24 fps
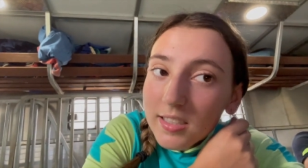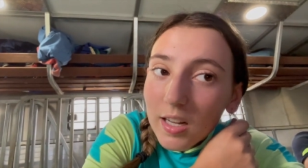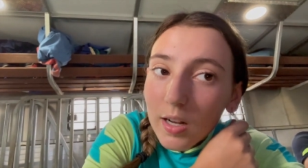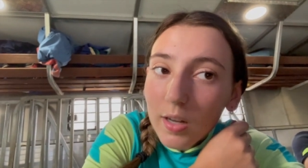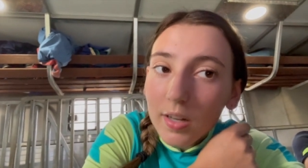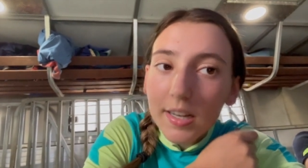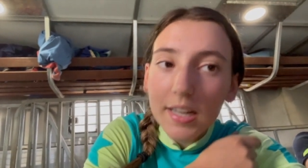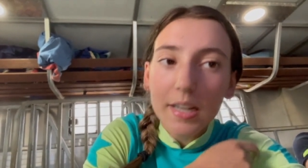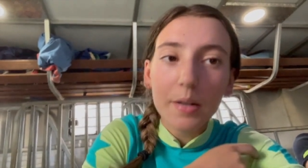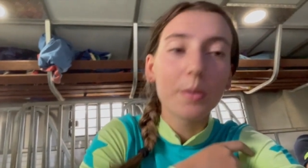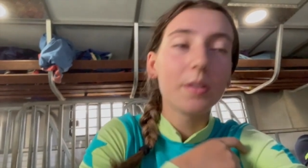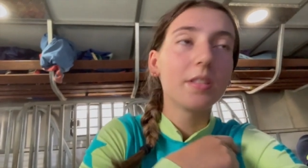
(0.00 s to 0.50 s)
got
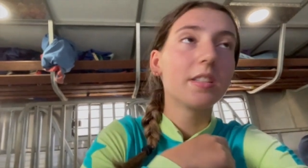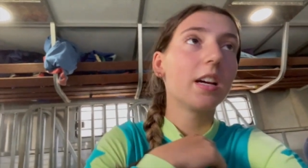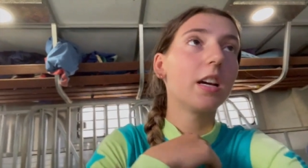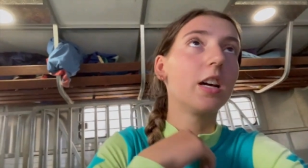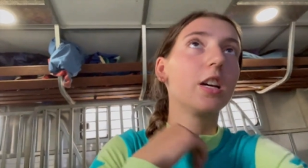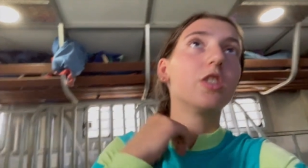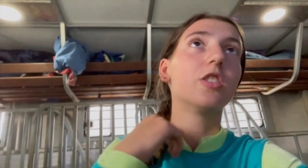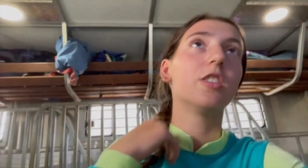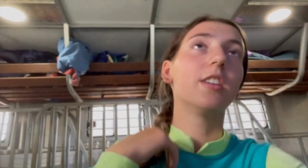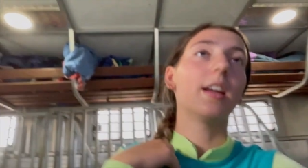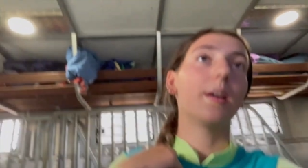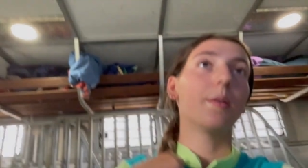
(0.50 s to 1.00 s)
an
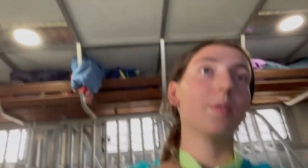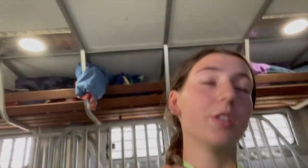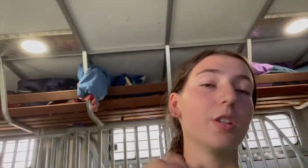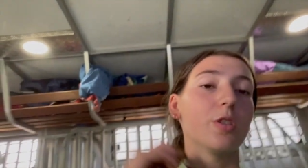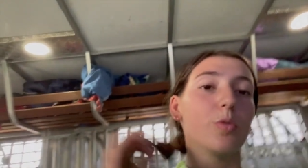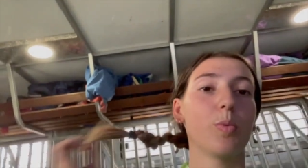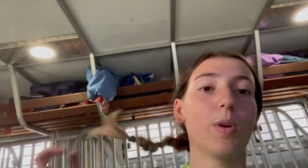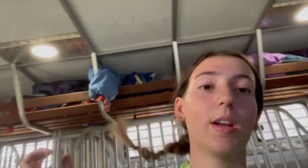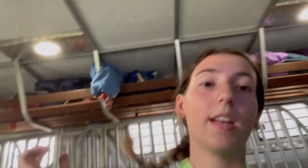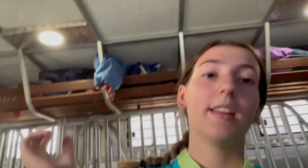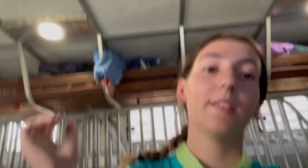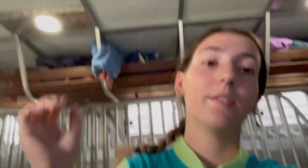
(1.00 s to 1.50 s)
equissage, and now we're
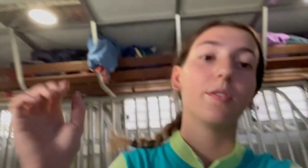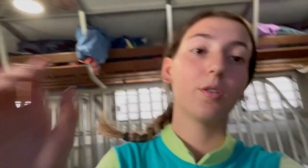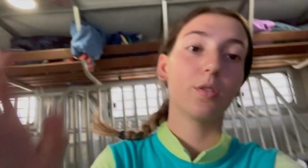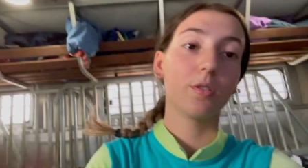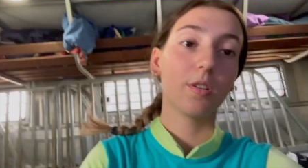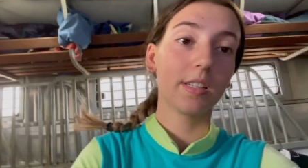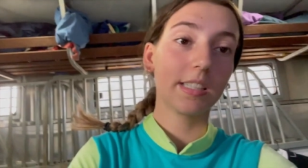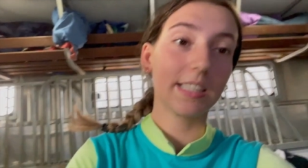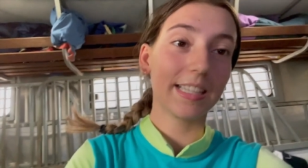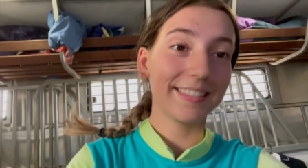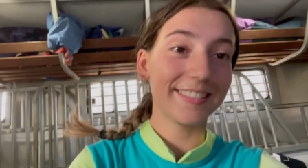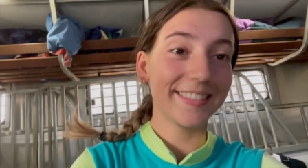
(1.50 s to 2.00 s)
just waiting for
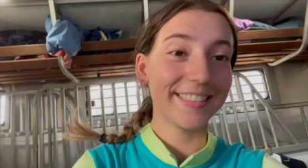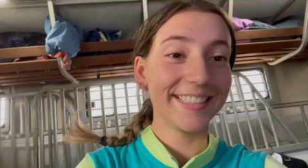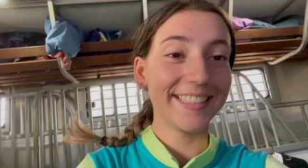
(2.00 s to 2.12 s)
Priscilla.